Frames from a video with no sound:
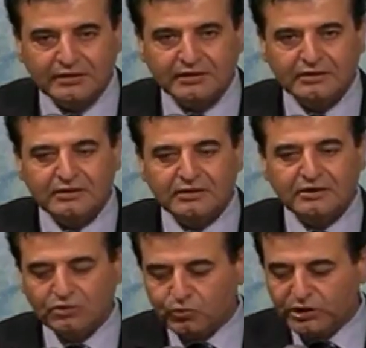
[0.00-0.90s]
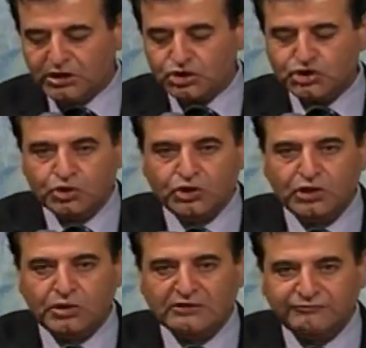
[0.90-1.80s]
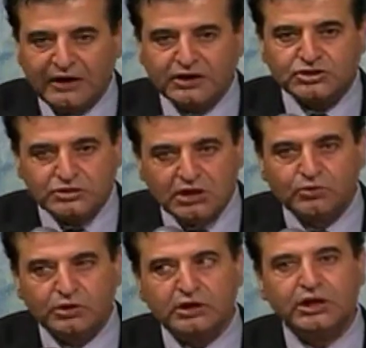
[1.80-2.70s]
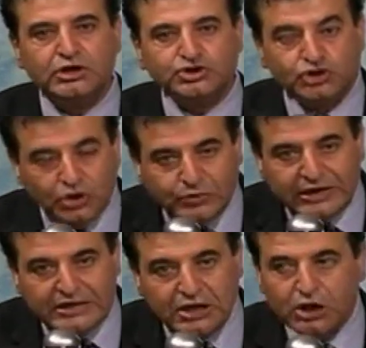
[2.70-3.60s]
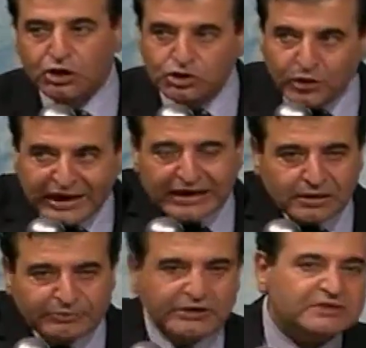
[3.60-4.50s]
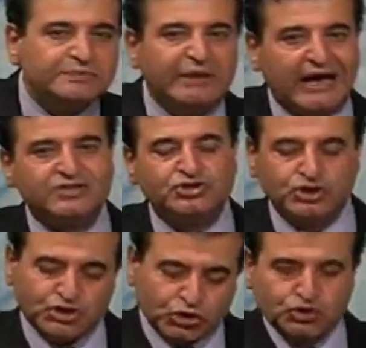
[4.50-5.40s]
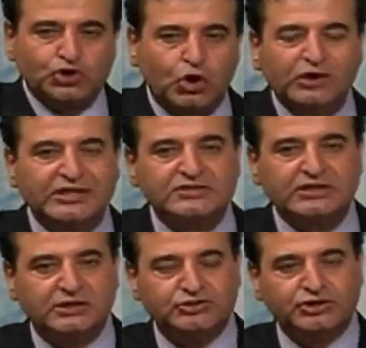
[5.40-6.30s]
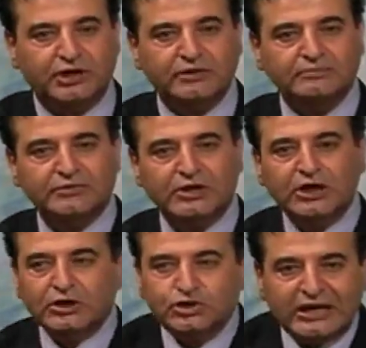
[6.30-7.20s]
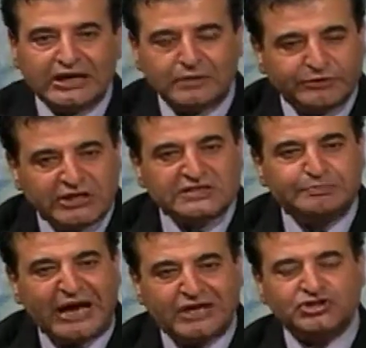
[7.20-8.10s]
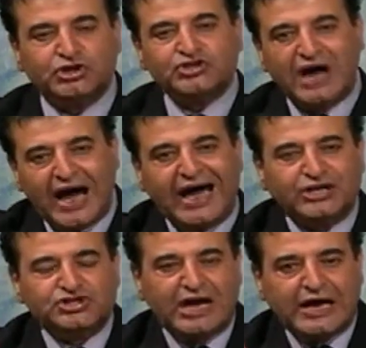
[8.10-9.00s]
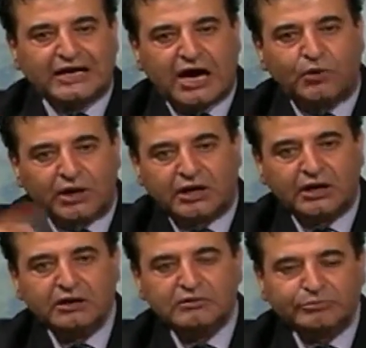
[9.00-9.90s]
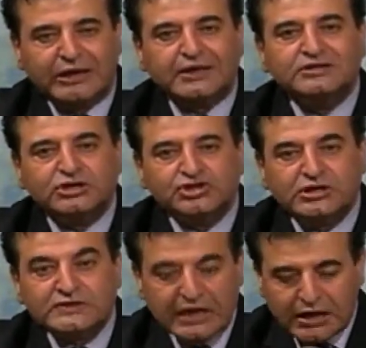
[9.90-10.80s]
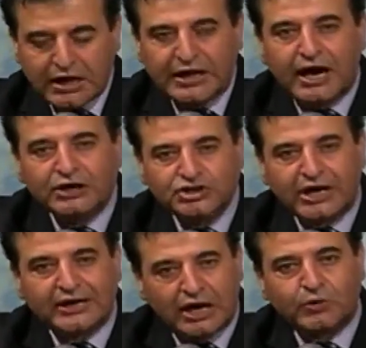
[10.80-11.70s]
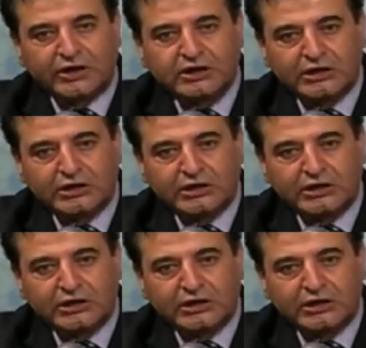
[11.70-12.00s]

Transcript: We're going to show you what Fox Network is doing to help these bastards control this country, to help these bastards hijack our politicians and hijack our country.